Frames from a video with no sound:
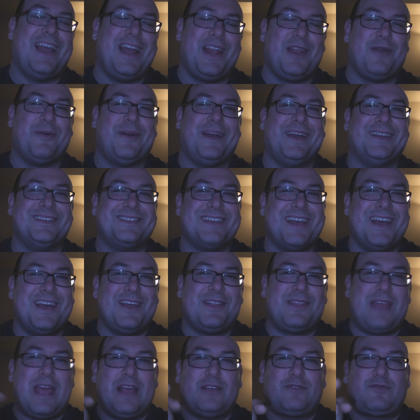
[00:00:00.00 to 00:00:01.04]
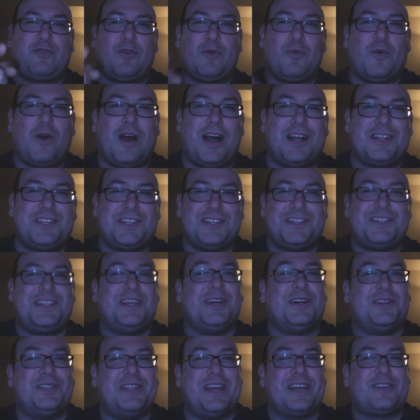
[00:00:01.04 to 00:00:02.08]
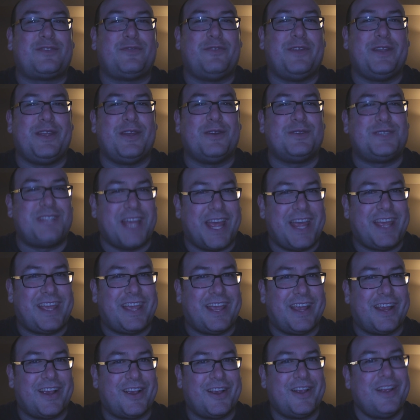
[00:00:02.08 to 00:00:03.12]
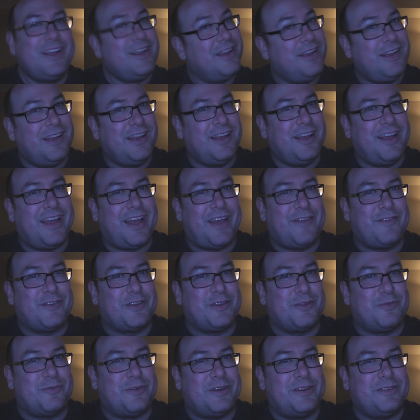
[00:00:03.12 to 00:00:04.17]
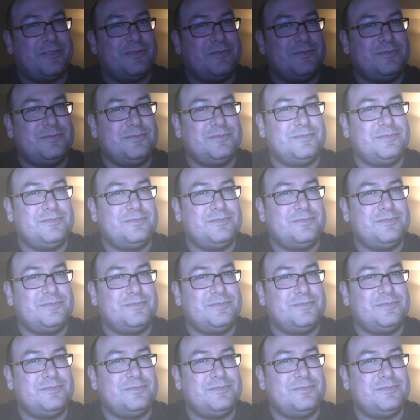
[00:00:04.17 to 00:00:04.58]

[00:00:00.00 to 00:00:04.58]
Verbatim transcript: Anyways, thanks for watching. Till next video, take care. Have a good one.